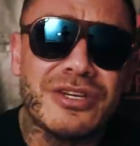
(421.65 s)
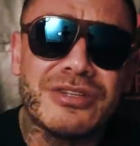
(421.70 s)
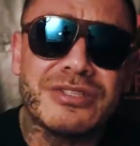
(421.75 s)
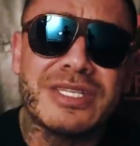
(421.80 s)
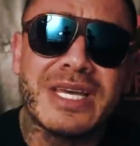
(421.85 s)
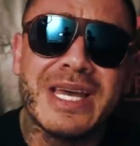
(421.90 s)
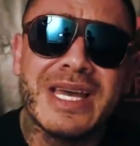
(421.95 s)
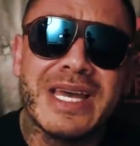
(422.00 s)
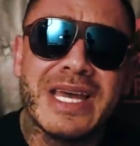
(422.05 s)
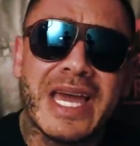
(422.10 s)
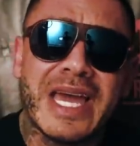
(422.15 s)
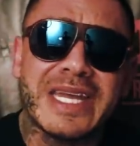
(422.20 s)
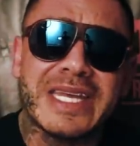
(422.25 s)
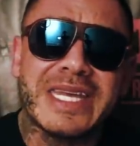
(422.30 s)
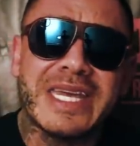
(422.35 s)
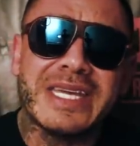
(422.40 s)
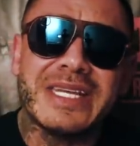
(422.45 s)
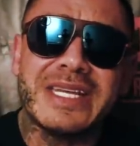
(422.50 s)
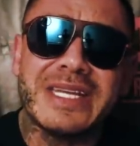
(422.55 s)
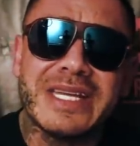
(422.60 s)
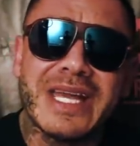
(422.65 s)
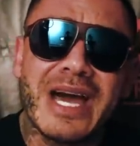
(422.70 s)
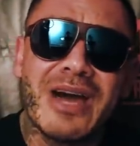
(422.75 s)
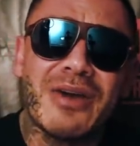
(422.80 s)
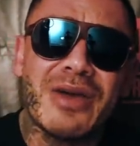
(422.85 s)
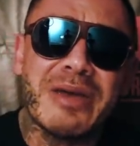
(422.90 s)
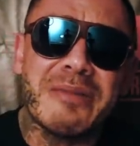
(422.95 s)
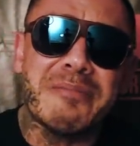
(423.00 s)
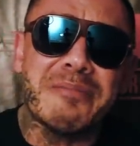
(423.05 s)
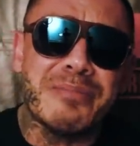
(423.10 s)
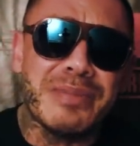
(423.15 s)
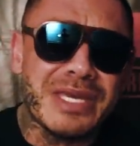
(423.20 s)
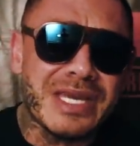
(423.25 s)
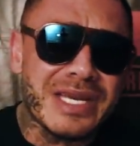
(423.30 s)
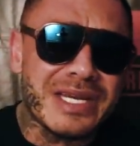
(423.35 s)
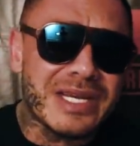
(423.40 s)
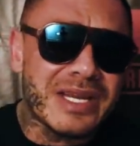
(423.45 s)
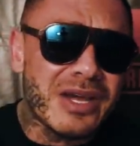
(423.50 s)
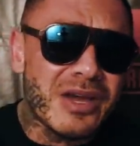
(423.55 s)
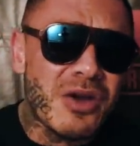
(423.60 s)
years, and getting out and
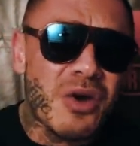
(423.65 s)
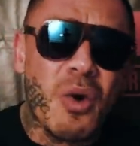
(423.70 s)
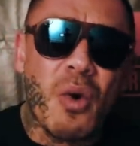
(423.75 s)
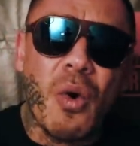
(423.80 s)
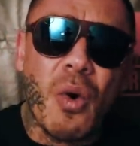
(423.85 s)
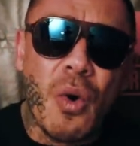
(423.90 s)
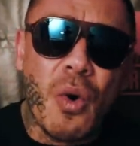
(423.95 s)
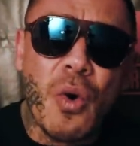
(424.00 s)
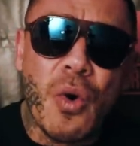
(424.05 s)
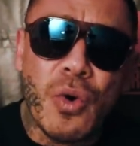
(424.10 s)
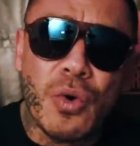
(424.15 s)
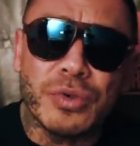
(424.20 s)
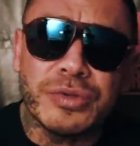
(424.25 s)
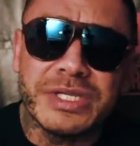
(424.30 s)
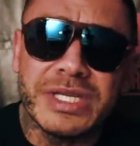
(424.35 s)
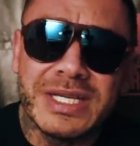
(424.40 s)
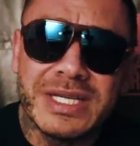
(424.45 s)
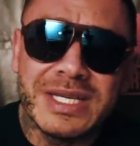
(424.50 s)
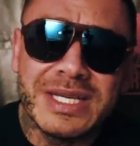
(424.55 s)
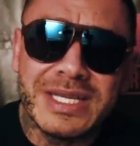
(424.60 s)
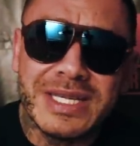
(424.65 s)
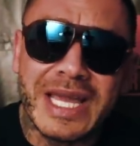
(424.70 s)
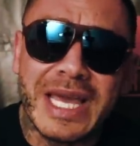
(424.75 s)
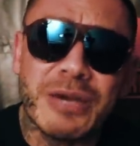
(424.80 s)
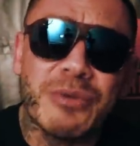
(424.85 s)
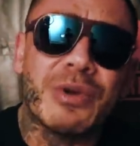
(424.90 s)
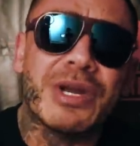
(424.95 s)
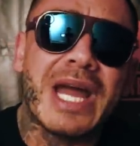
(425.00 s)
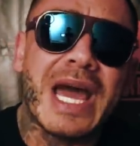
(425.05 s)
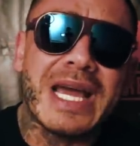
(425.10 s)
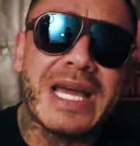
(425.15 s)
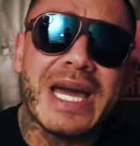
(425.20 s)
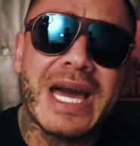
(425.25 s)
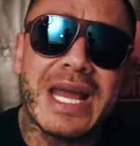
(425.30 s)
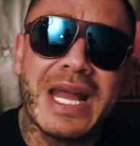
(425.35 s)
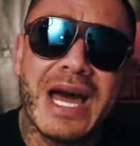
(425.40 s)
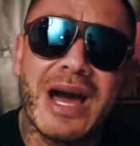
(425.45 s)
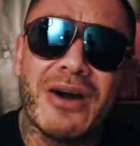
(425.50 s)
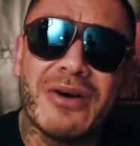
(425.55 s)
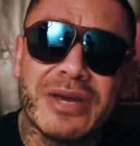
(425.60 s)
being old like when I
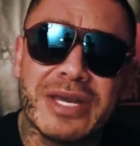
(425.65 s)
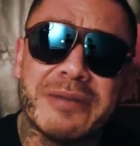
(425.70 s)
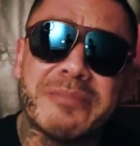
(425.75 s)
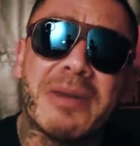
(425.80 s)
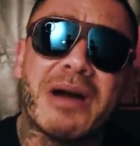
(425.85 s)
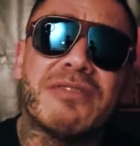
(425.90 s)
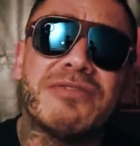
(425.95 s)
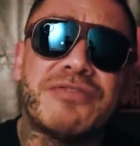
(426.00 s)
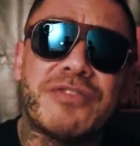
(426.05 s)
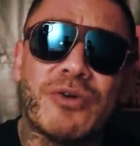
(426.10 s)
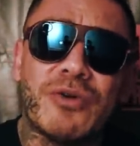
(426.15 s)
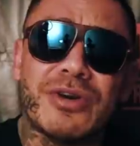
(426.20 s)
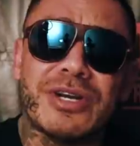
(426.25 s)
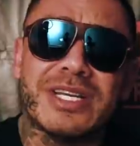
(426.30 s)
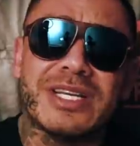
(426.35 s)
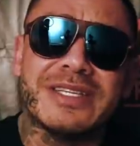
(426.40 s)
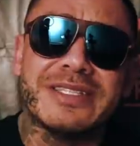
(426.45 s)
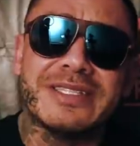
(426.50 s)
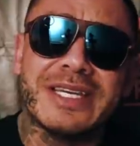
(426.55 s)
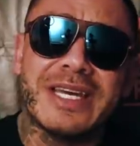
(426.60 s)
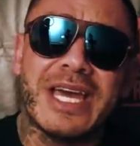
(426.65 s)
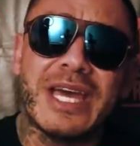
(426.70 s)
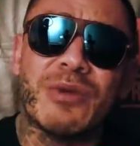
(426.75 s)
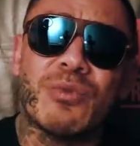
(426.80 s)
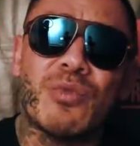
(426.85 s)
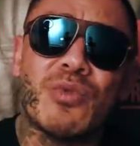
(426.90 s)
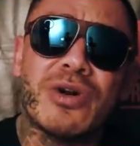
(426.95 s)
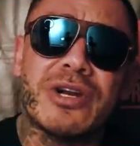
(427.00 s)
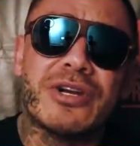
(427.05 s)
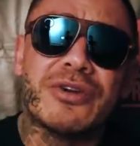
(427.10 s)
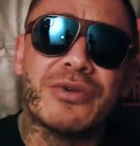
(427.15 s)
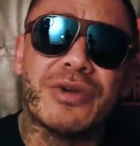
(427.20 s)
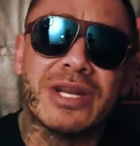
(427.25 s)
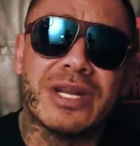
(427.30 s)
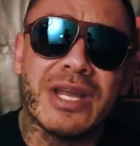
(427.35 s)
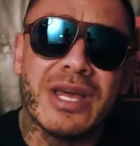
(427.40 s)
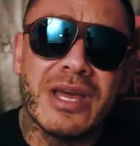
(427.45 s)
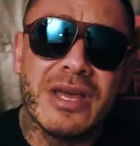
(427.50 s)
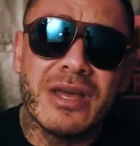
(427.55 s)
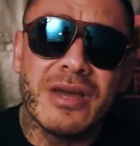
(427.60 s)
got out in my forties and
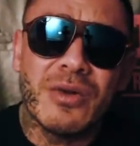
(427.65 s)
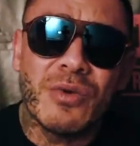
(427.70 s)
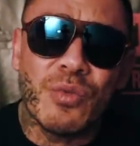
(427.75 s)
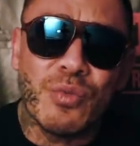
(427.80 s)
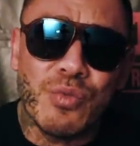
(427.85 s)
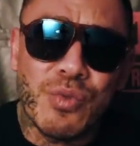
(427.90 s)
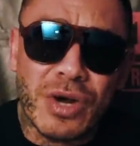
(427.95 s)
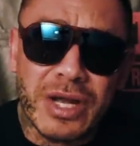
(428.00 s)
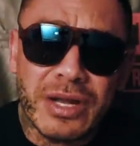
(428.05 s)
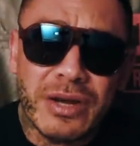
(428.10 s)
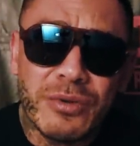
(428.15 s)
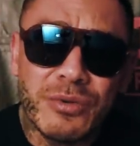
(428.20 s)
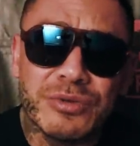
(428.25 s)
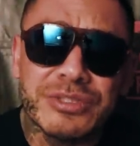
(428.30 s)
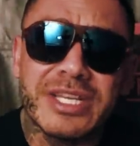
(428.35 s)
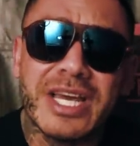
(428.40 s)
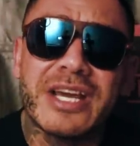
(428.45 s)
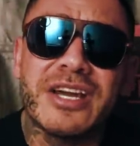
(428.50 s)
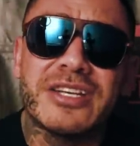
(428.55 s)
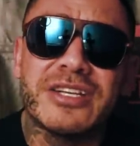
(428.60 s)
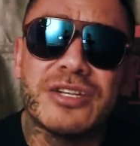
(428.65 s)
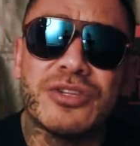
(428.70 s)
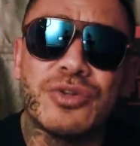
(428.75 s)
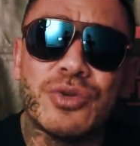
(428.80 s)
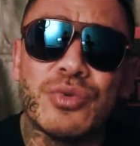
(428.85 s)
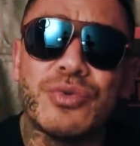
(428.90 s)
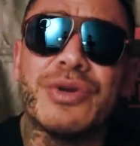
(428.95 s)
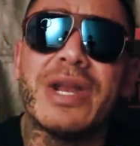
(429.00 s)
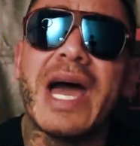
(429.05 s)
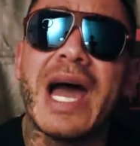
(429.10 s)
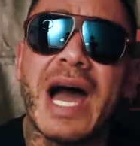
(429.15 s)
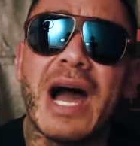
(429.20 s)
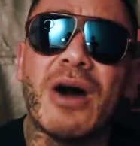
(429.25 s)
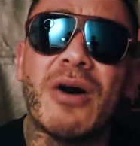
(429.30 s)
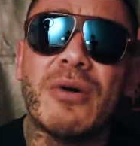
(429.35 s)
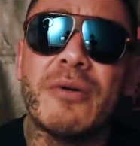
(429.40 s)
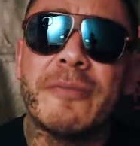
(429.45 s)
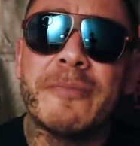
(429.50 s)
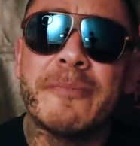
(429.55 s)
wondering what was I gonna do now?